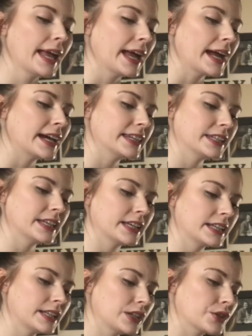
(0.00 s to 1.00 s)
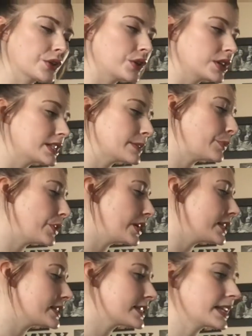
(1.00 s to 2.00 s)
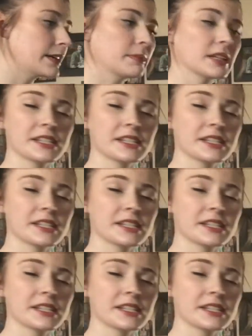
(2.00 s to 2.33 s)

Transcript: And then you're going to put some